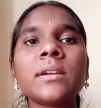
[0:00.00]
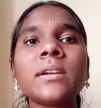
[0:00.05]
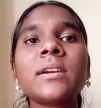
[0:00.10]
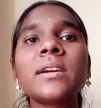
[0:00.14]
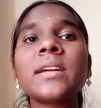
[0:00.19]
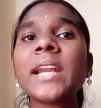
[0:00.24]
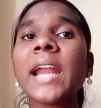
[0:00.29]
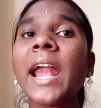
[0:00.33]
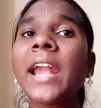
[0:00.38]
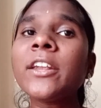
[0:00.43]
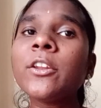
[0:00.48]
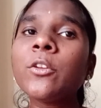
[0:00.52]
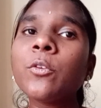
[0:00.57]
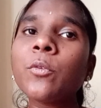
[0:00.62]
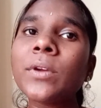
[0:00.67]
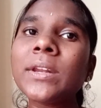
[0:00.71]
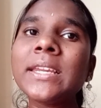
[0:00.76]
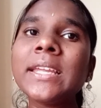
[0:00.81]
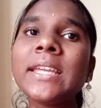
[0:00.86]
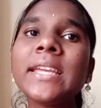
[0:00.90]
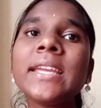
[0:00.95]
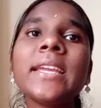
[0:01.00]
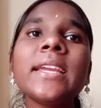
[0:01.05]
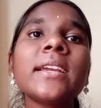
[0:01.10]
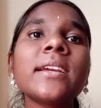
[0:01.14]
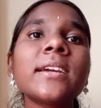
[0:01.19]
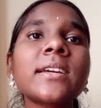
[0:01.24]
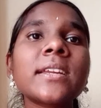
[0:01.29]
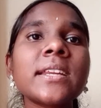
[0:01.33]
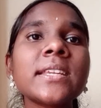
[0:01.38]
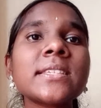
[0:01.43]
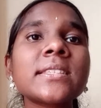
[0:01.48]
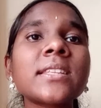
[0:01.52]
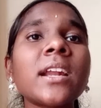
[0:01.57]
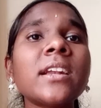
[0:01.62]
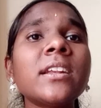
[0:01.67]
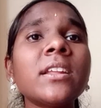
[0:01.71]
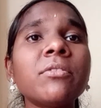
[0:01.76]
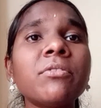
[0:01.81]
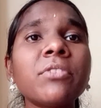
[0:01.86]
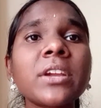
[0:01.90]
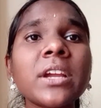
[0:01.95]
Gradually increase the
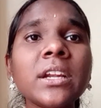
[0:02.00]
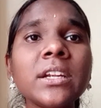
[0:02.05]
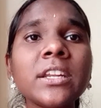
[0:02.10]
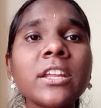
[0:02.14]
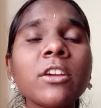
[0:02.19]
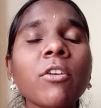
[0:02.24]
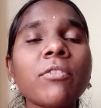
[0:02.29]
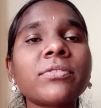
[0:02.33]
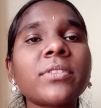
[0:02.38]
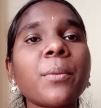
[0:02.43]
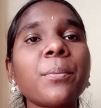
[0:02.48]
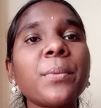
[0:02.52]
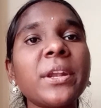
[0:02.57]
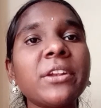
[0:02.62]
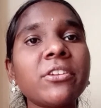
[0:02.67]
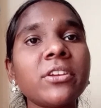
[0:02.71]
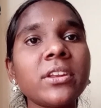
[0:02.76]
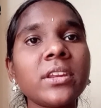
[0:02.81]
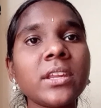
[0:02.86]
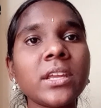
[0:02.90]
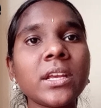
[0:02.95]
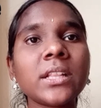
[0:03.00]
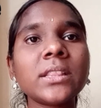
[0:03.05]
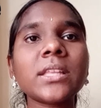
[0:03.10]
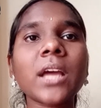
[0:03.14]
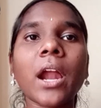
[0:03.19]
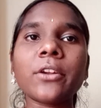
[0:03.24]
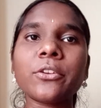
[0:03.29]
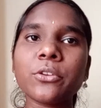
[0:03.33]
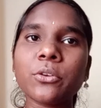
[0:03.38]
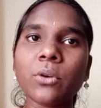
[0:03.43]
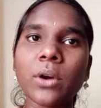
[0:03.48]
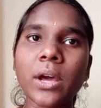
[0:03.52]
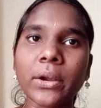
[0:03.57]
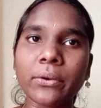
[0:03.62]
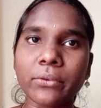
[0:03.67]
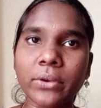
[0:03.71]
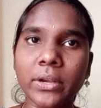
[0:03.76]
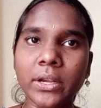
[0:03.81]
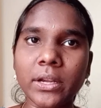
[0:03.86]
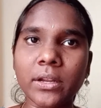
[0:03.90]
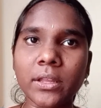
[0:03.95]
difficulty of the material that you are
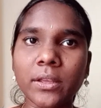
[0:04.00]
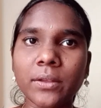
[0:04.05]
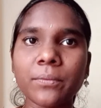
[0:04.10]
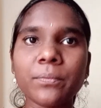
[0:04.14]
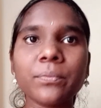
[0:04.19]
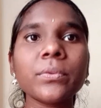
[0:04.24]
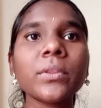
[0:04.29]
reading.